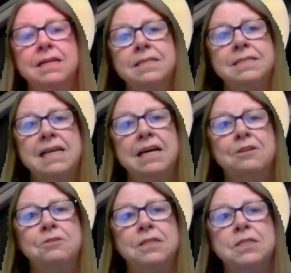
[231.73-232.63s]

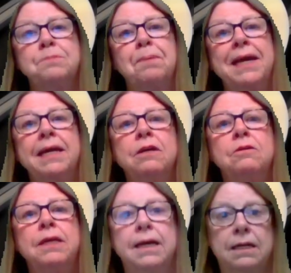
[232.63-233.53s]
Saturn is pale
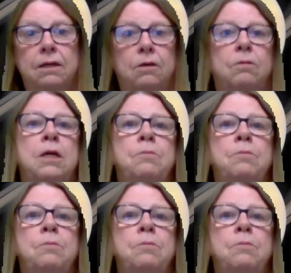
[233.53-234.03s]
yellow